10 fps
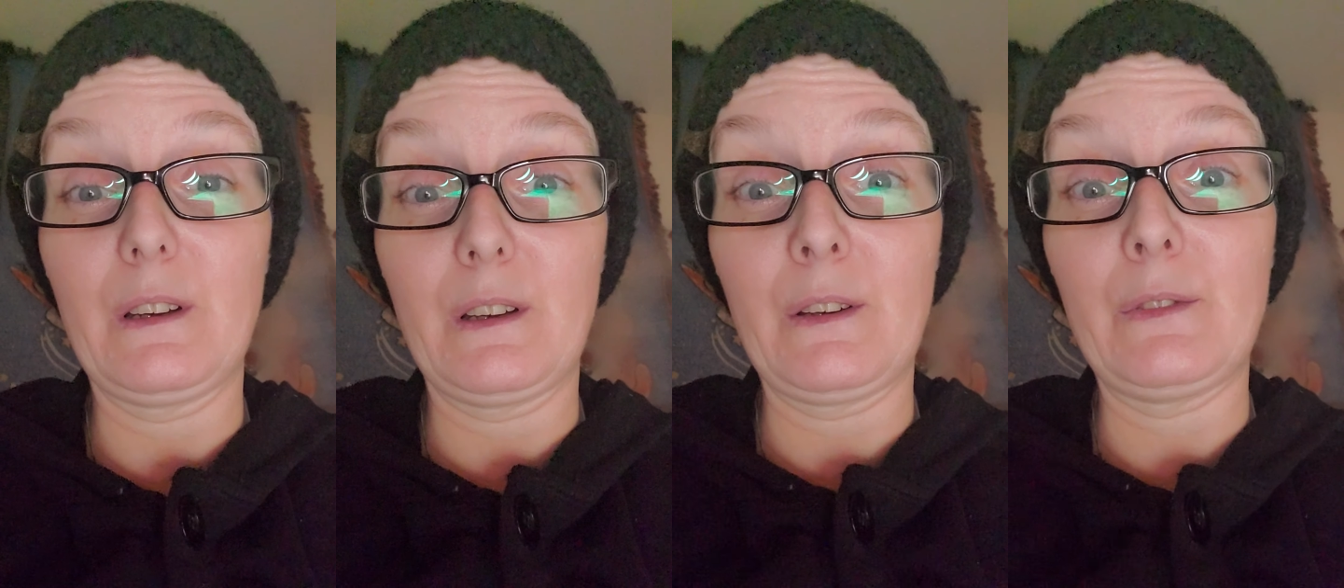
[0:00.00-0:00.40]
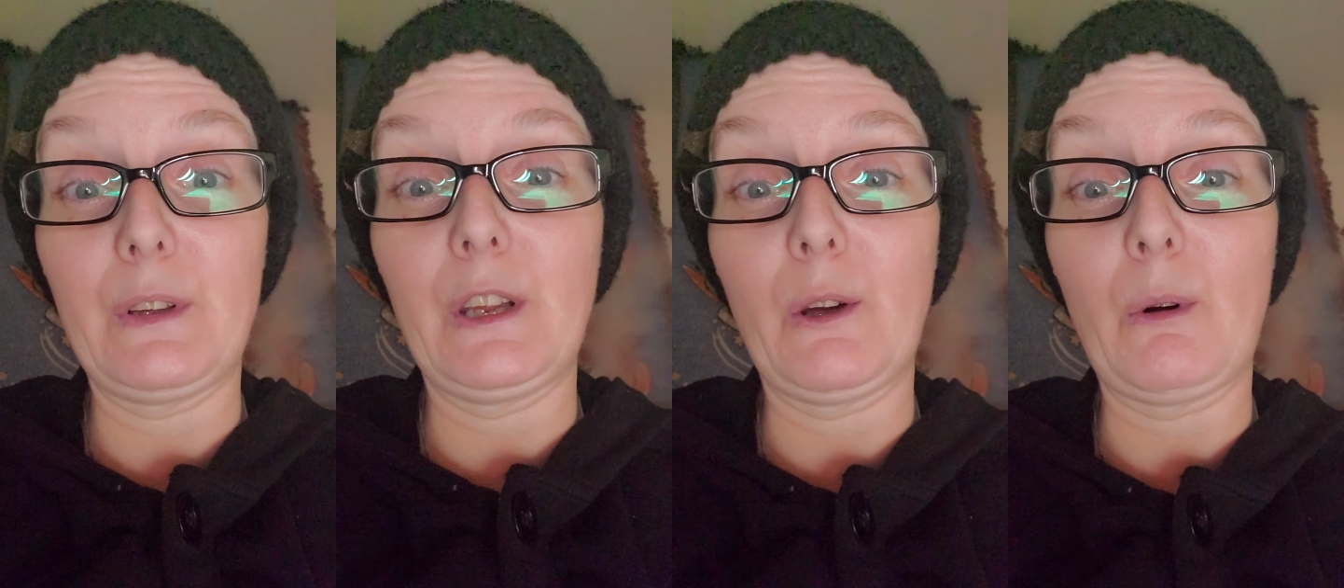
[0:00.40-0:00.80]
a
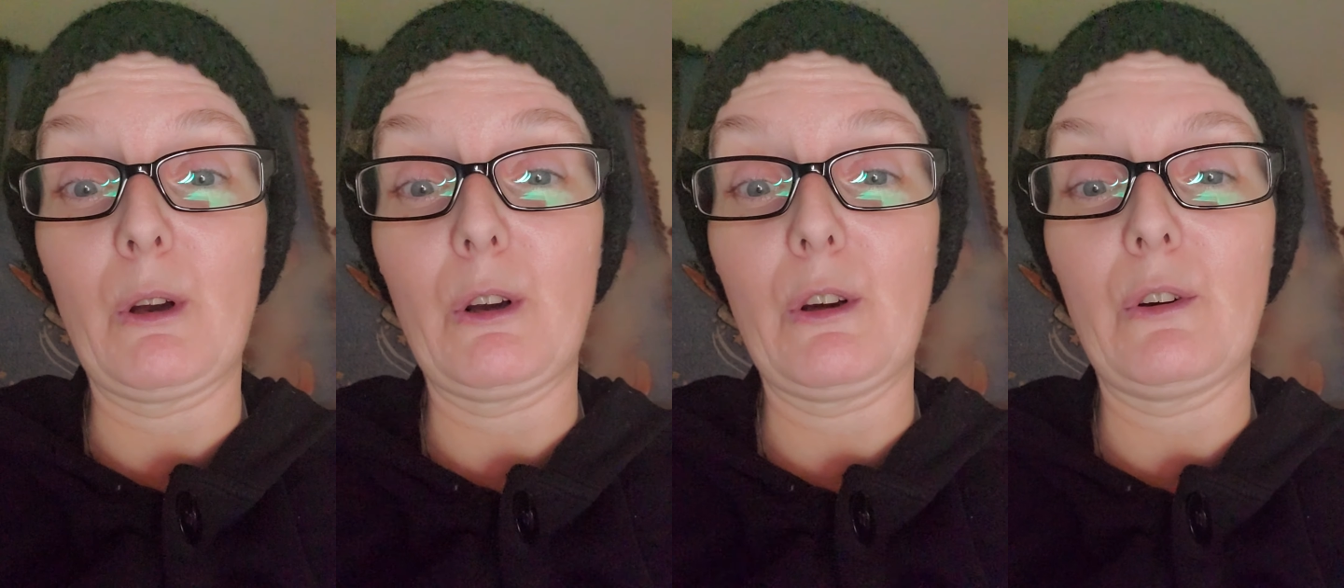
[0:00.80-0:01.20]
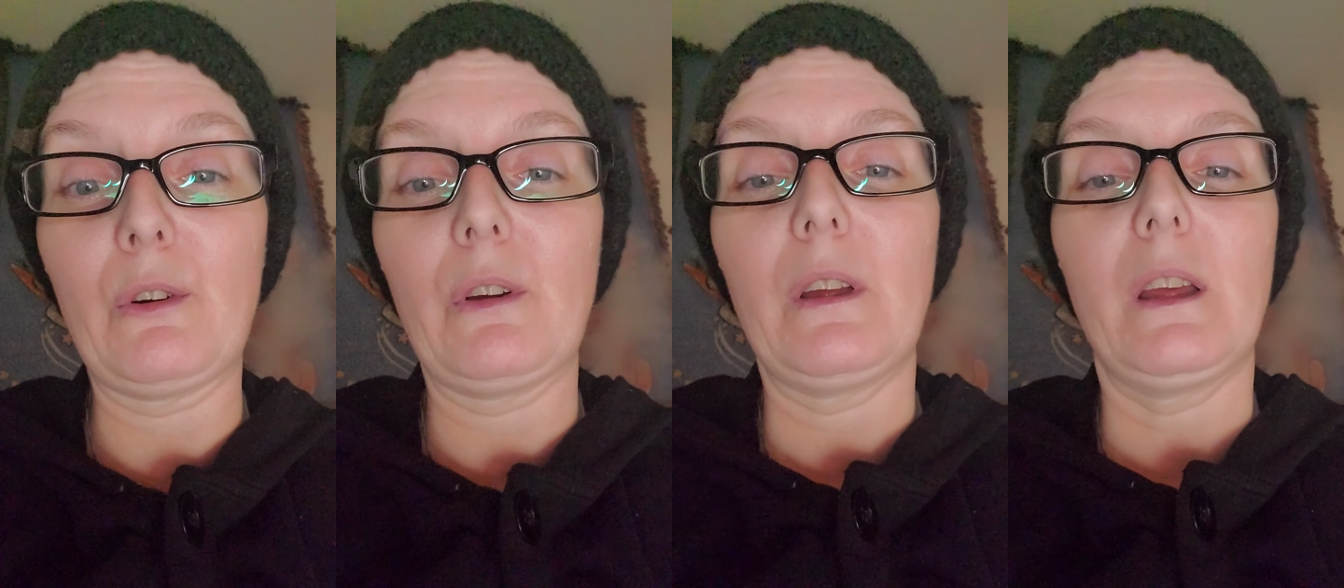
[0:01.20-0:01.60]
video on her
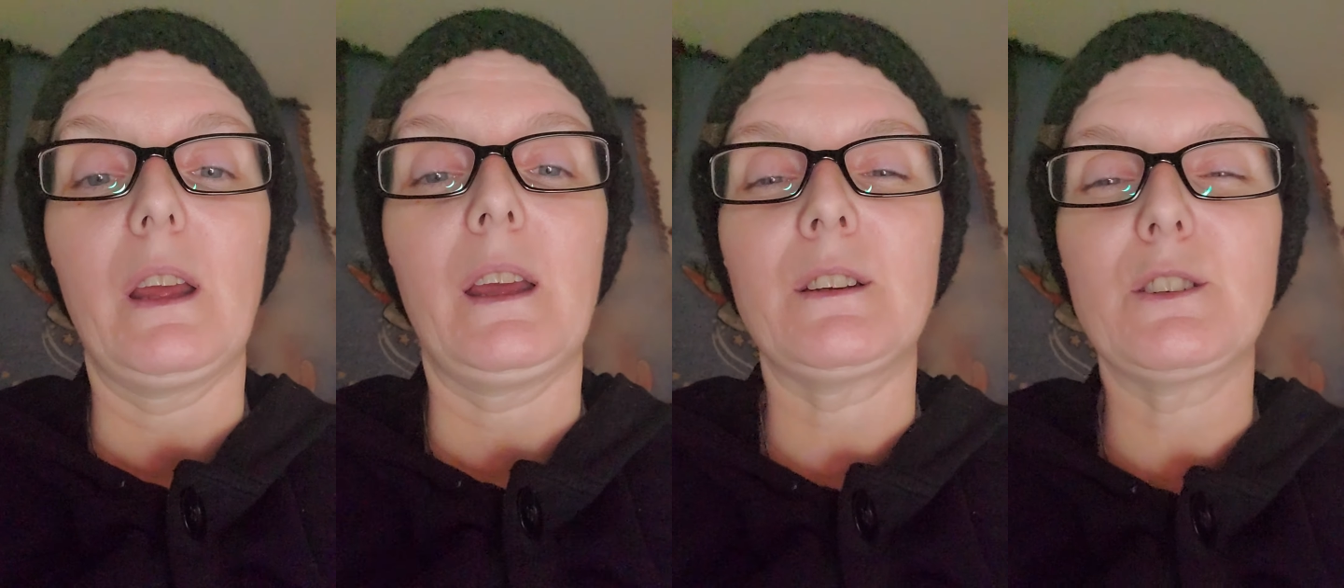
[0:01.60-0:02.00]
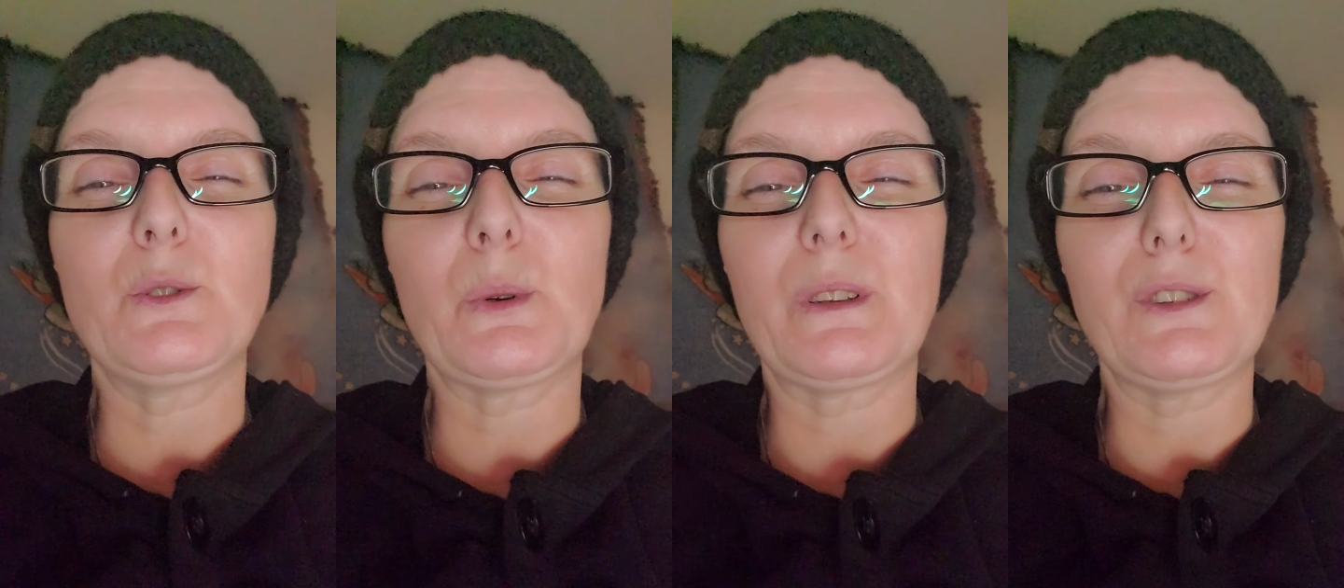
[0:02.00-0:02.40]
and just
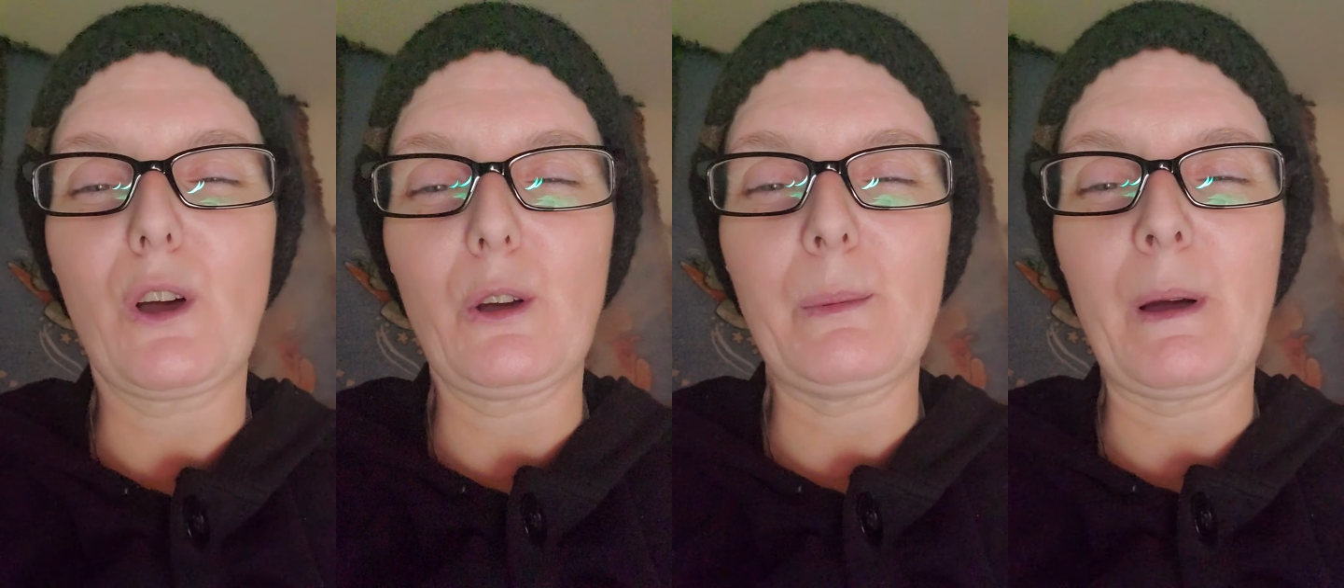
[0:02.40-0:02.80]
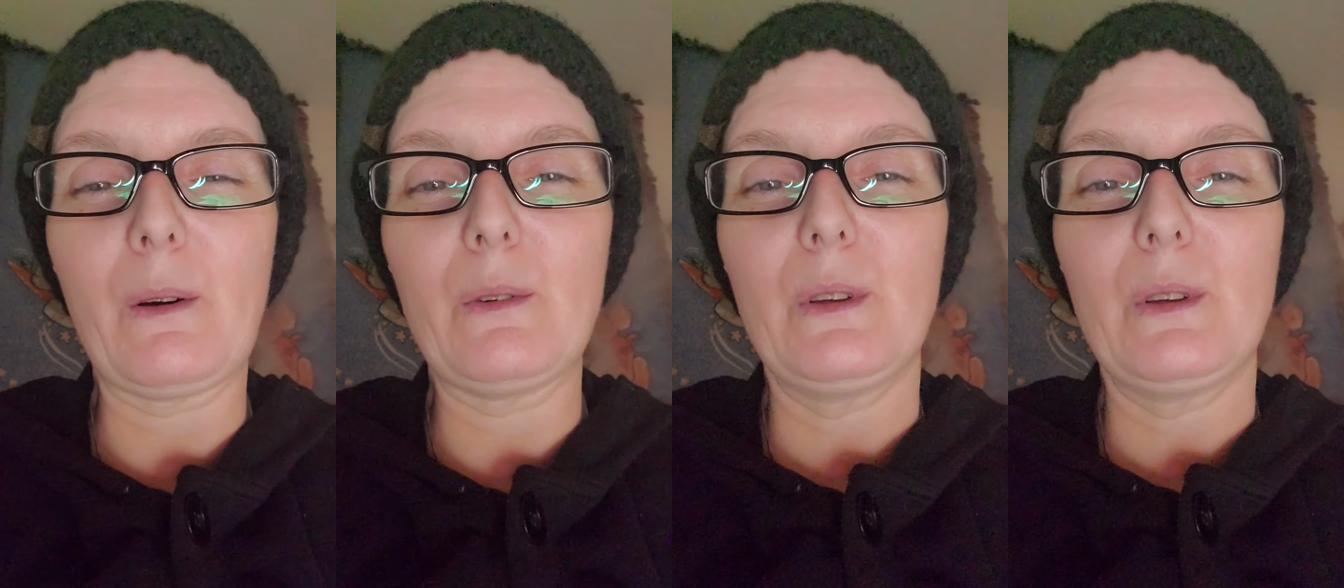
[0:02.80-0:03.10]
sort of talk about.